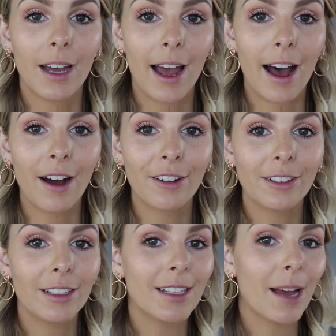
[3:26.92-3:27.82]
How
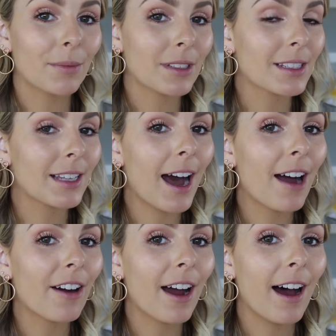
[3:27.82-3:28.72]
good is that
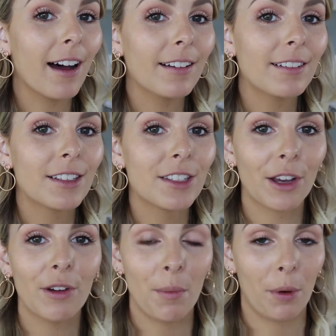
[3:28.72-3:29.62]
mascara?
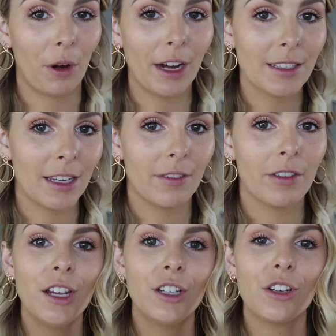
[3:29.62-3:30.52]
So impressive.
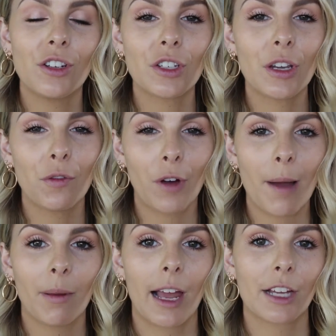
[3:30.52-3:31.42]
Usually
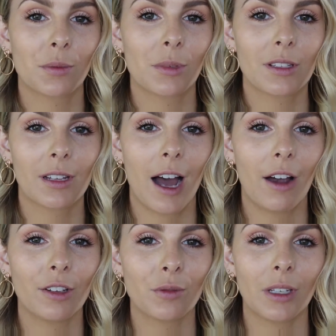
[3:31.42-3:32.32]
fiber lash
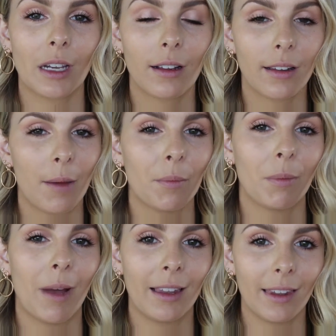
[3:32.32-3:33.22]
mascaras really clump
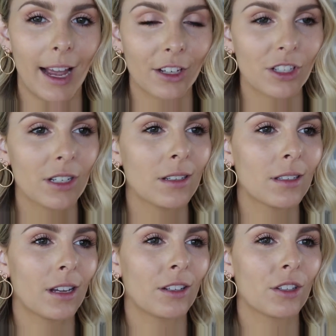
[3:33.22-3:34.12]
my
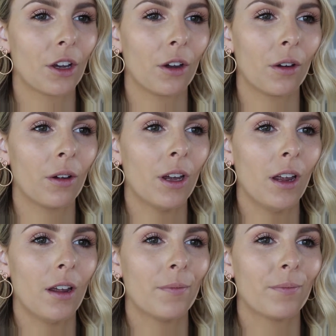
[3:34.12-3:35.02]
lashes, and so
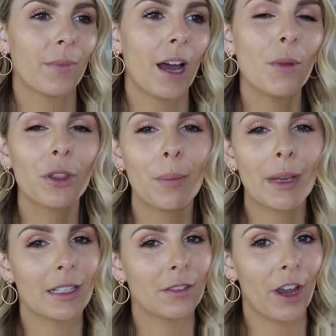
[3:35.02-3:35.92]
I'm not the
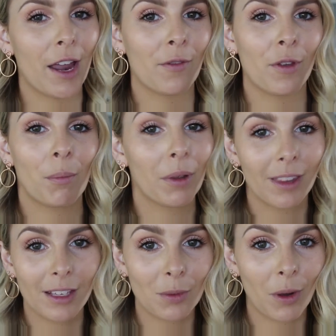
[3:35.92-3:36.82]
biggest fan of them, but
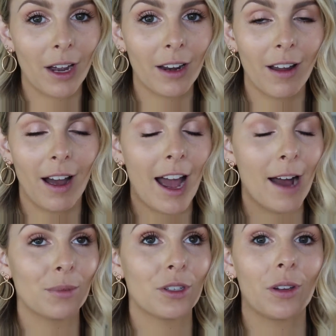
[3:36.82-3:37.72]
this one I
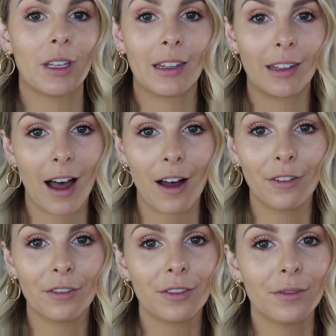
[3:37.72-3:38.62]
absolutely
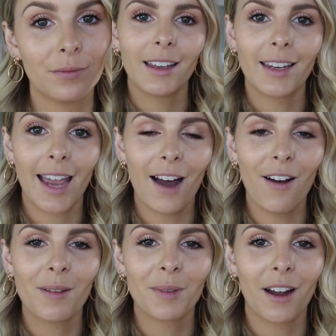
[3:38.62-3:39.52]
love. Now
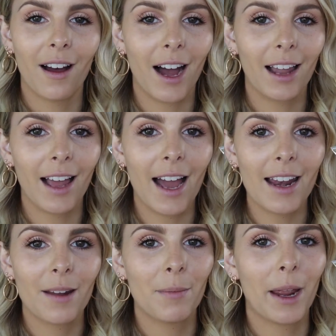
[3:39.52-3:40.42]
I'm going to
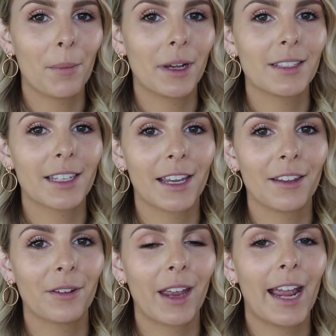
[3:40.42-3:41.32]
highlight and make my
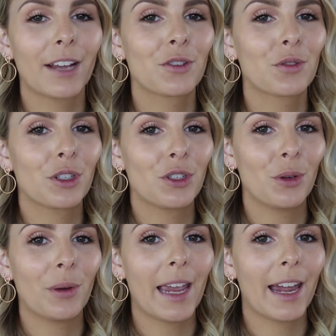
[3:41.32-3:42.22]
skin look extra
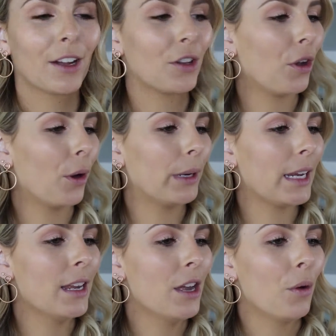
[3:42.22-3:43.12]
dewy and
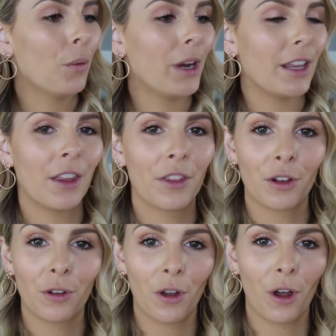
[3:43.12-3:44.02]
glowy with the
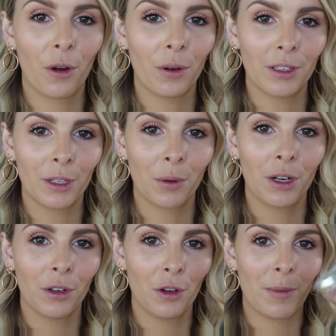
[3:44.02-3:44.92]
Glow Liquid
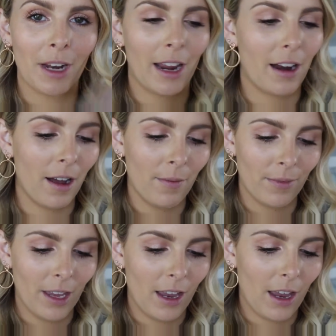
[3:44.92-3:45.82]
Illuminator,
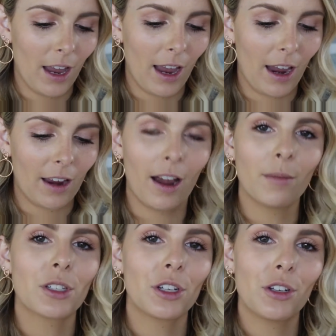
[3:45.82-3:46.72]
and
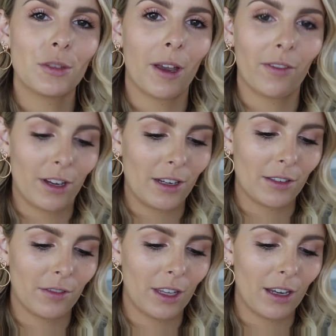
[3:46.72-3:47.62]
I'm just going to use my
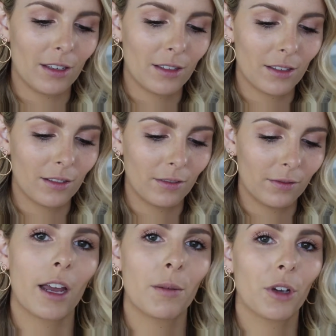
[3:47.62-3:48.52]
fingers for this.
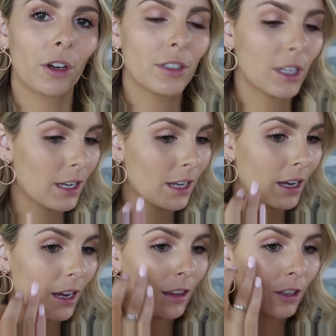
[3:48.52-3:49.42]
And I'm going to
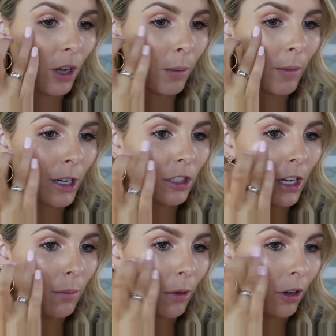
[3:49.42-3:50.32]
hit the top of my
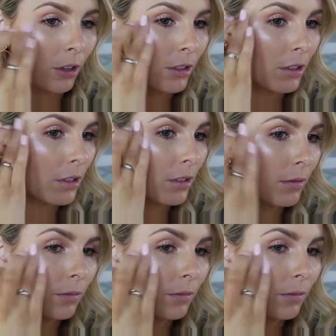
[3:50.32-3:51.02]
cheekbones.